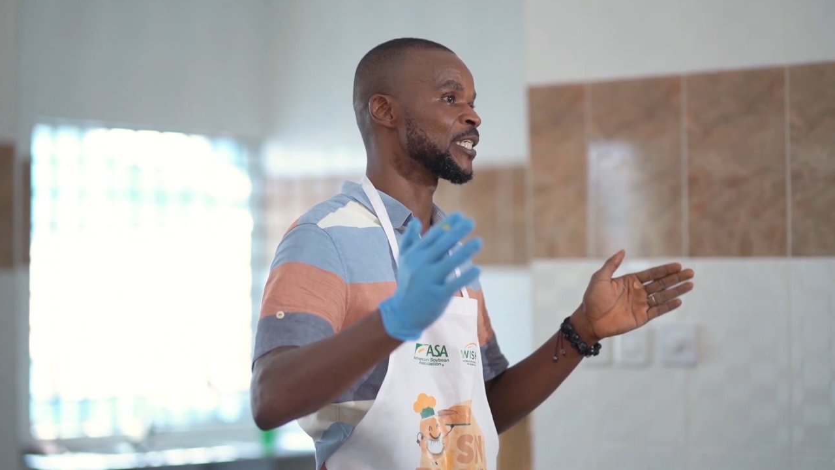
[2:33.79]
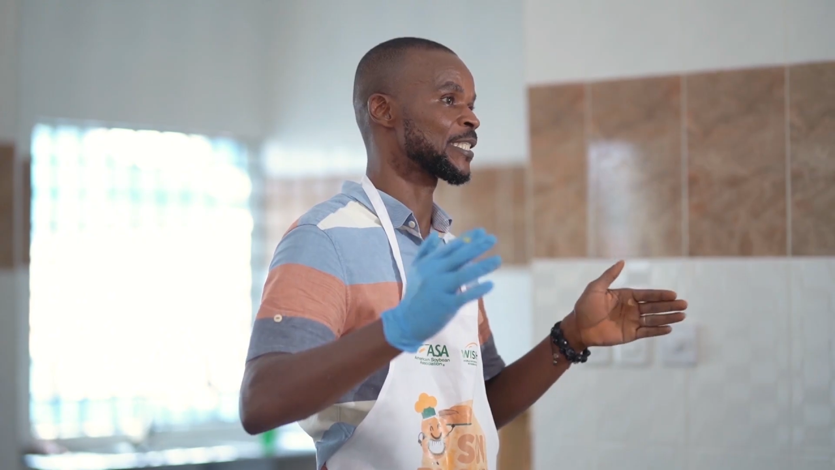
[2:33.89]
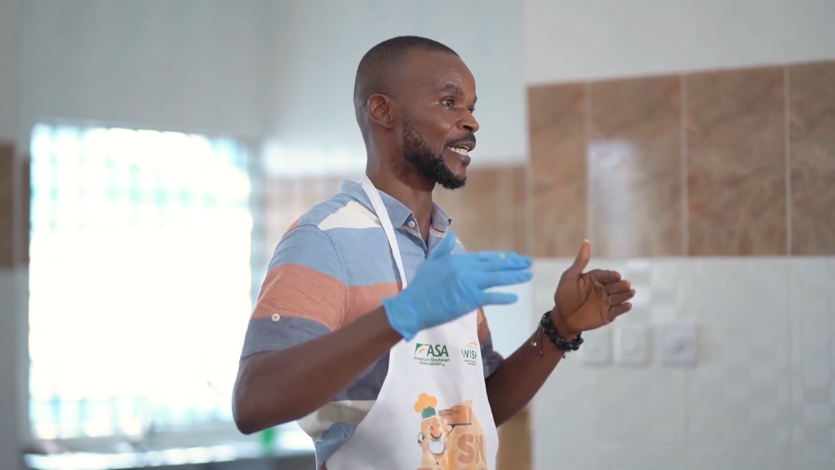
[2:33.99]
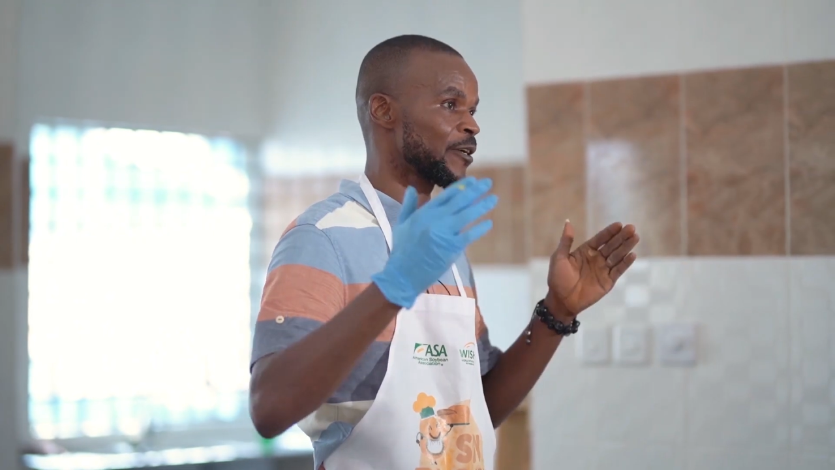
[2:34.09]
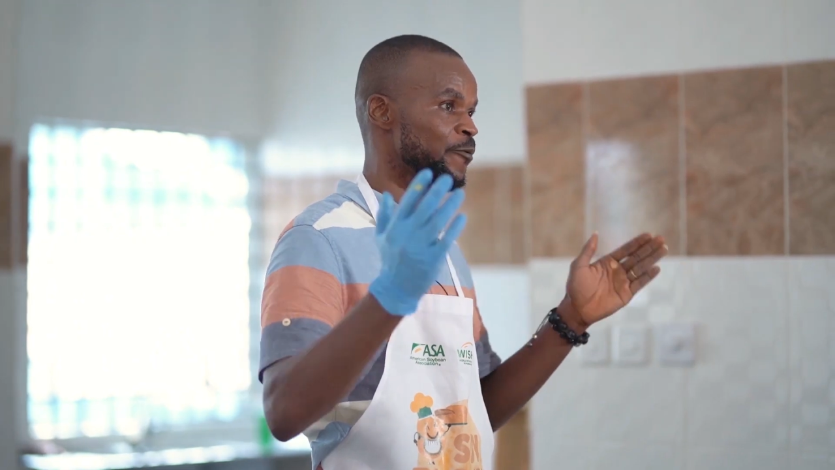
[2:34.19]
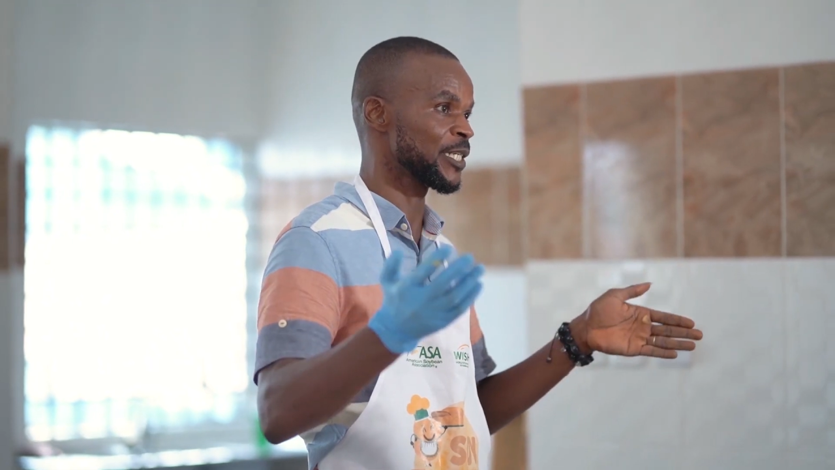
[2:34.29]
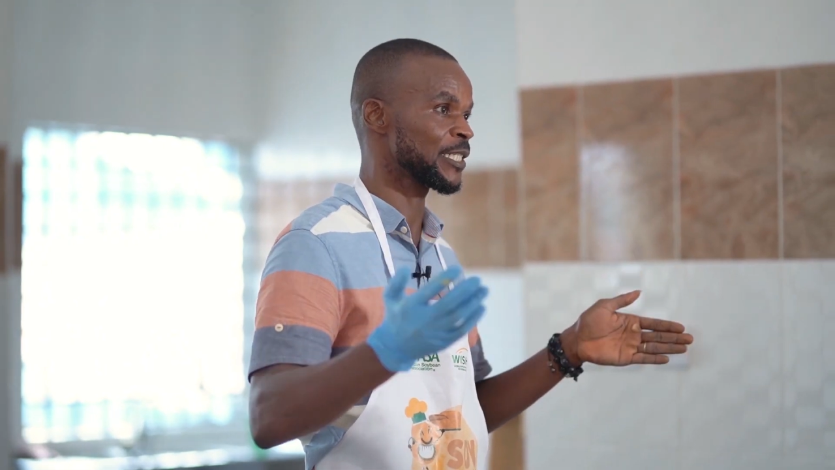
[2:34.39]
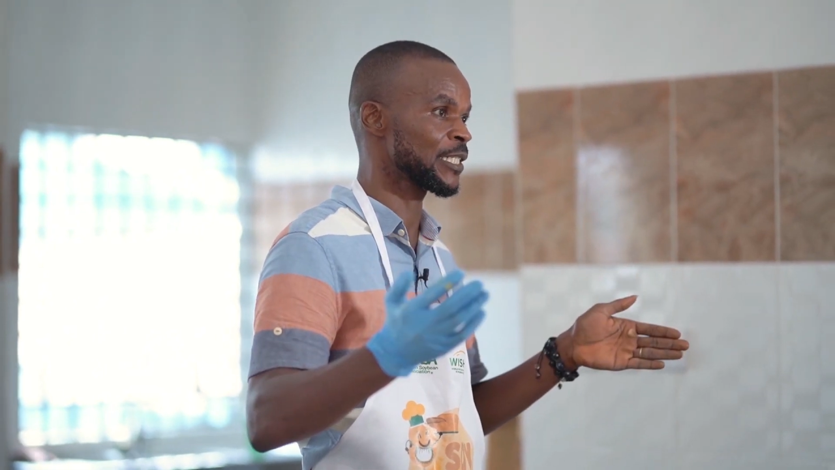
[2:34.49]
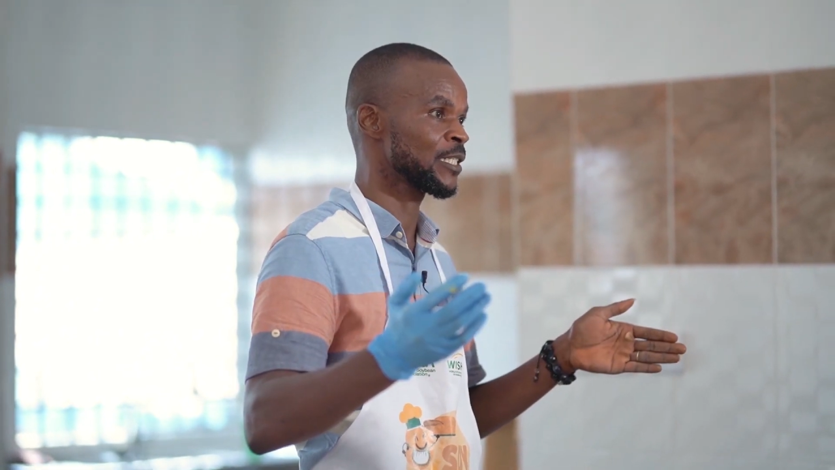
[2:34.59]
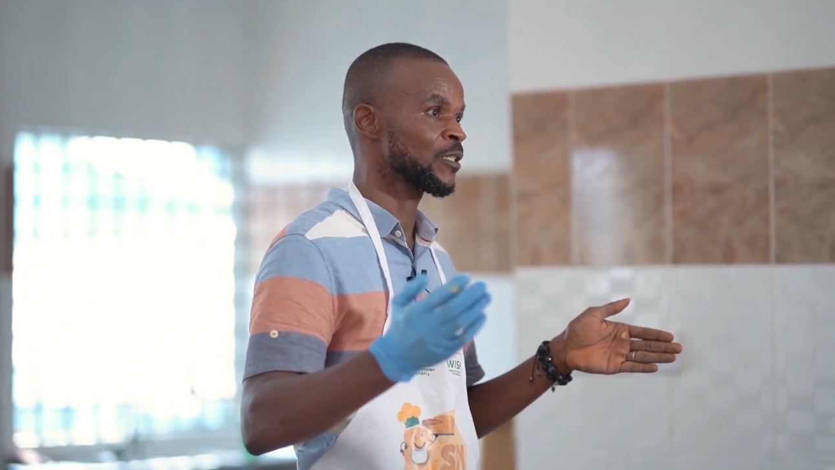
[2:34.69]
weeks, 3
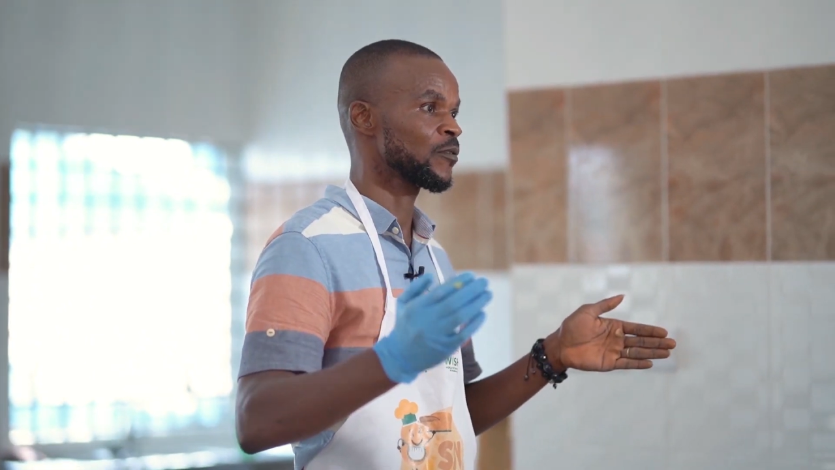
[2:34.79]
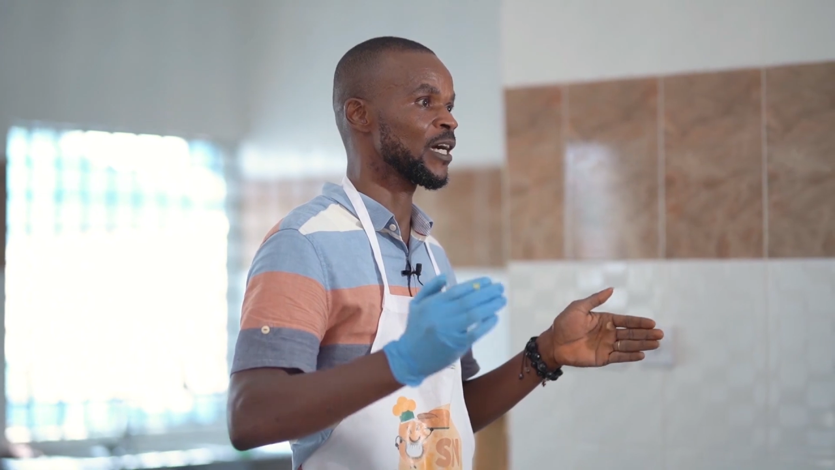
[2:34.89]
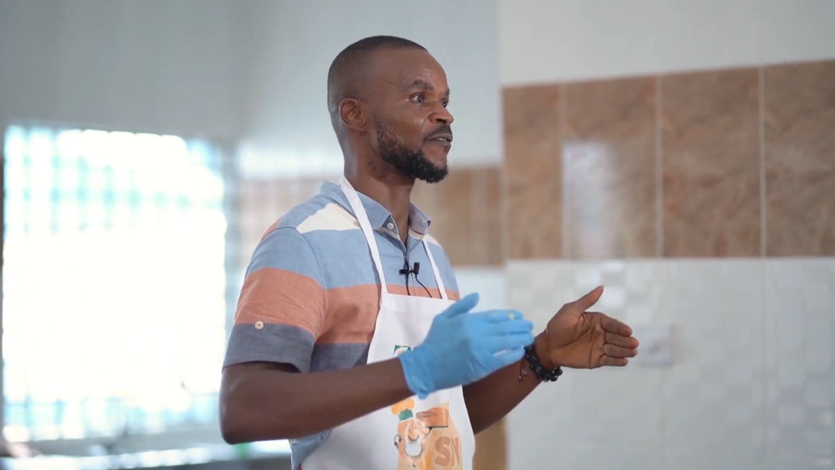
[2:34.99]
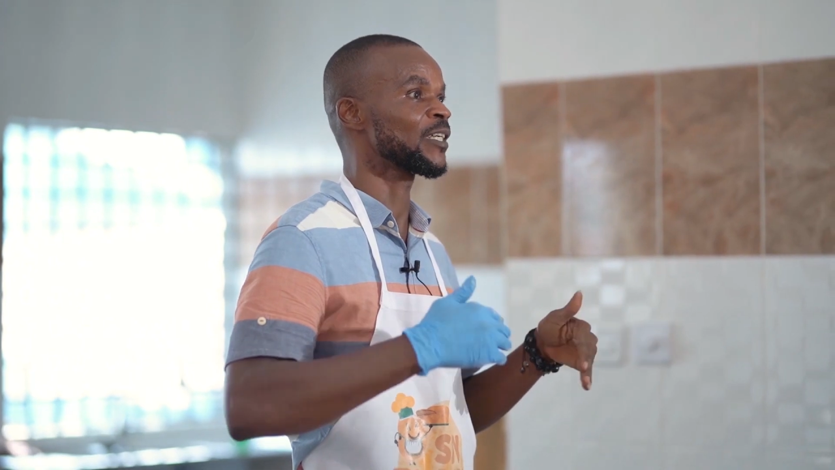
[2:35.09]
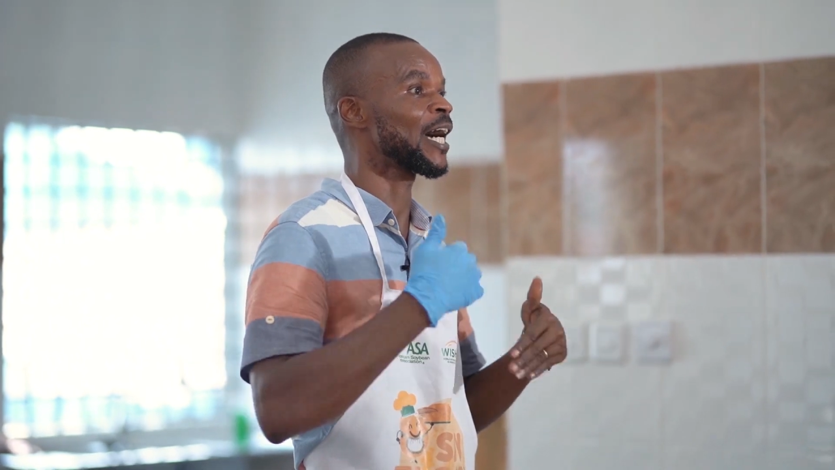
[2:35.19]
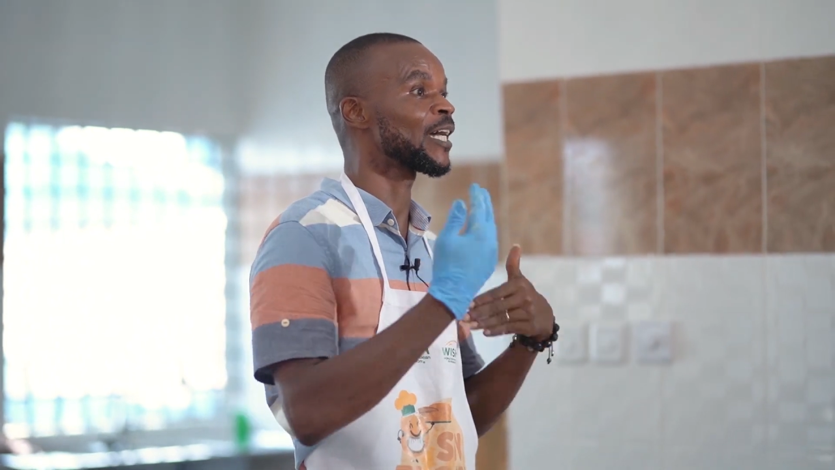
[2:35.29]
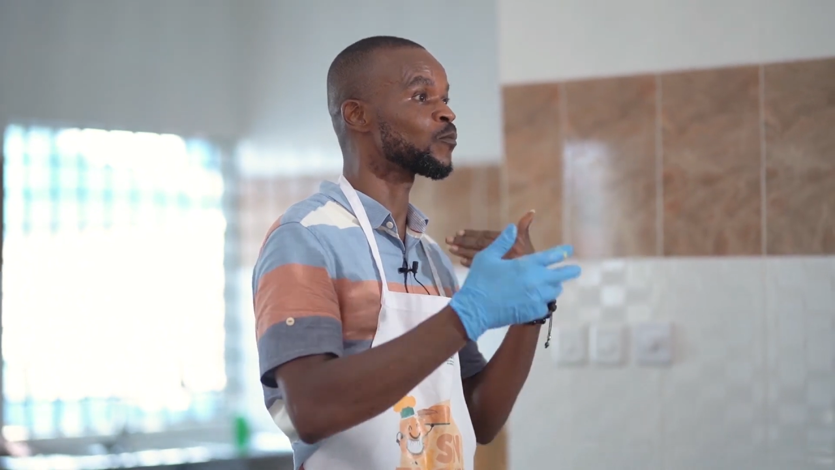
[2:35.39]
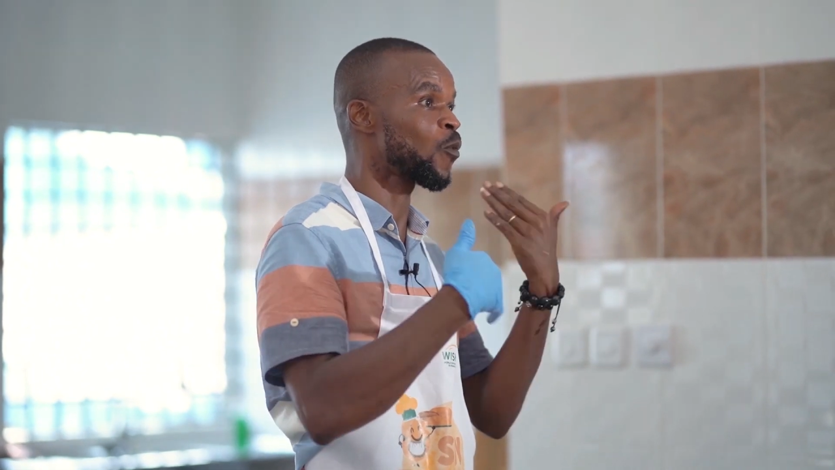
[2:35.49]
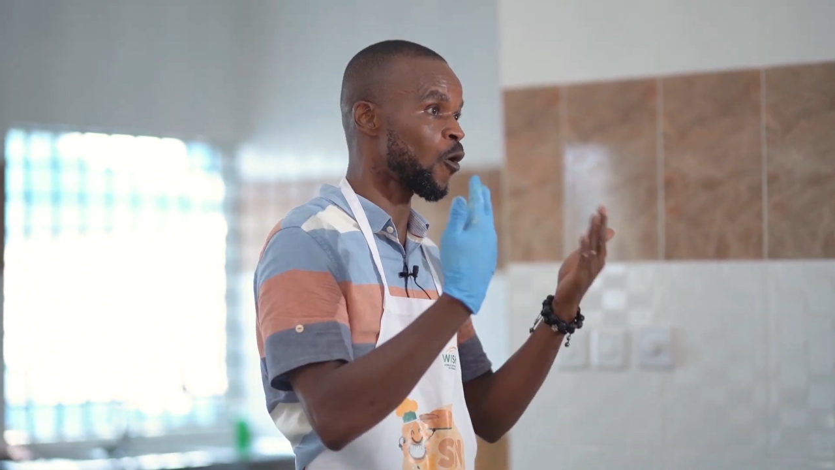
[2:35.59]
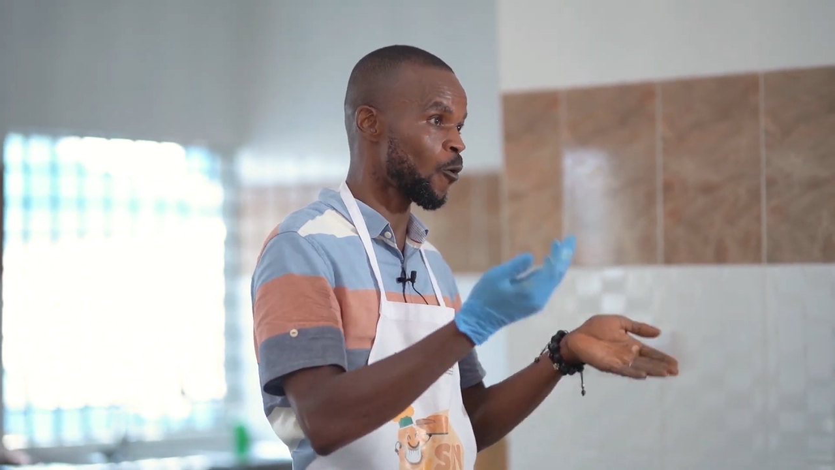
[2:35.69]
weeks, you have to
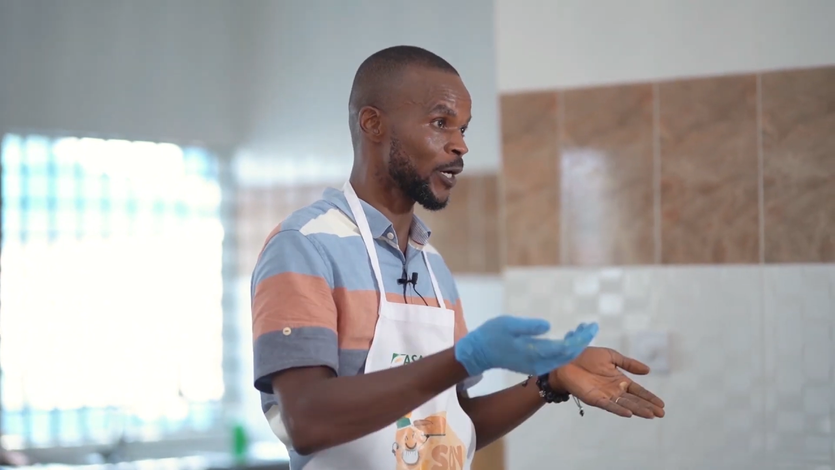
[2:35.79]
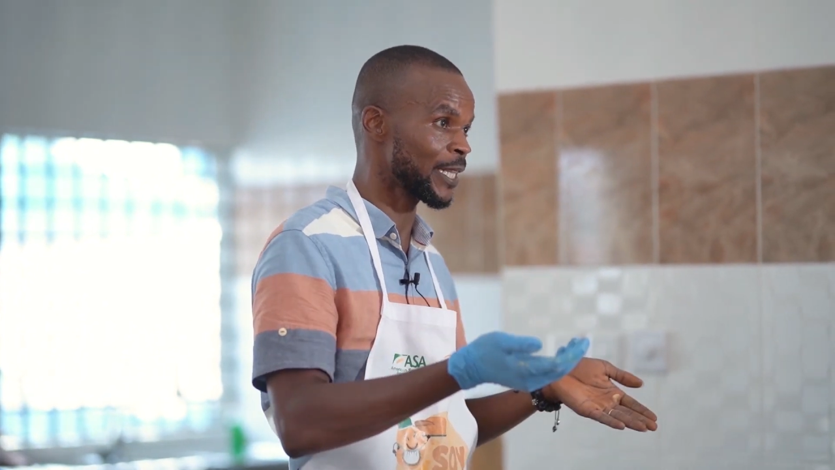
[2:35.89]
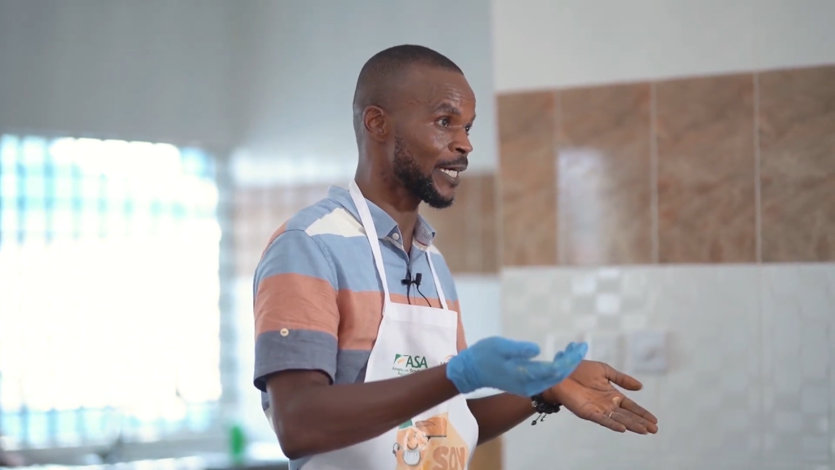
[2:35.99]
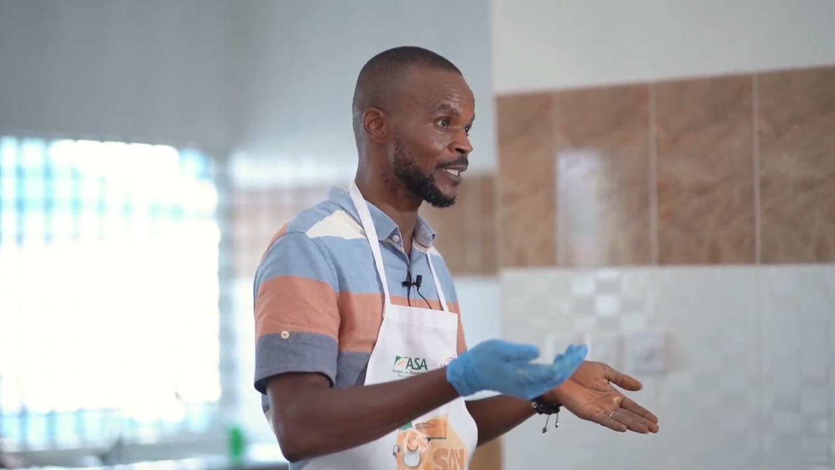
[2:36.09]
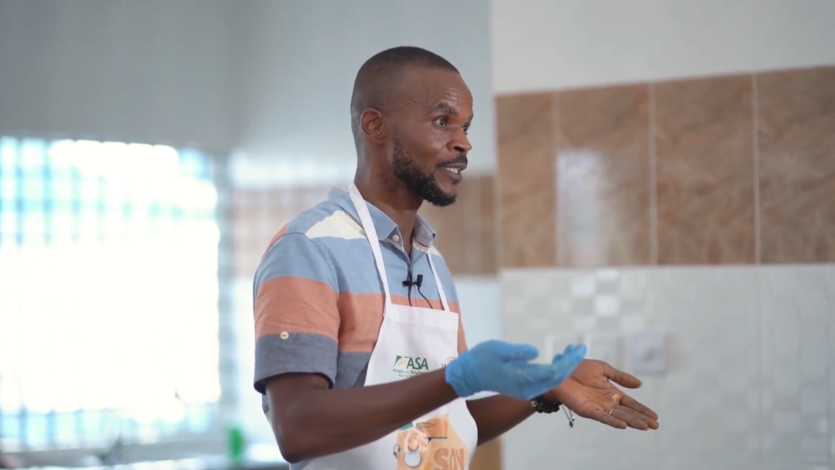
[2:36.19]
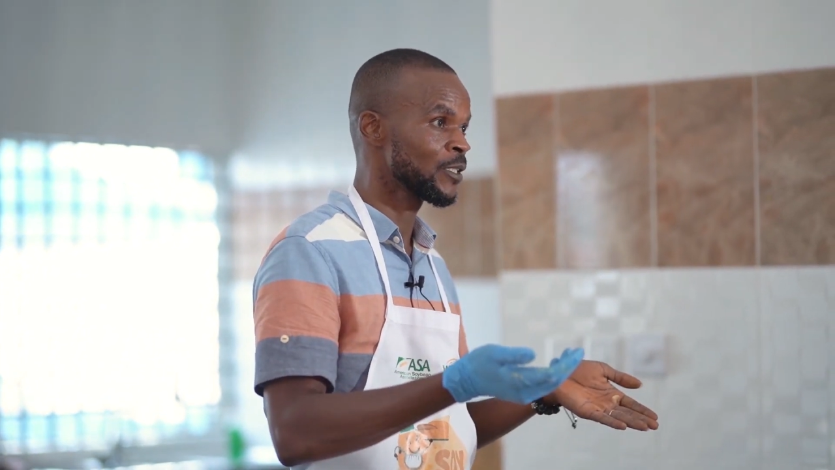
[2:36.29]
add more water.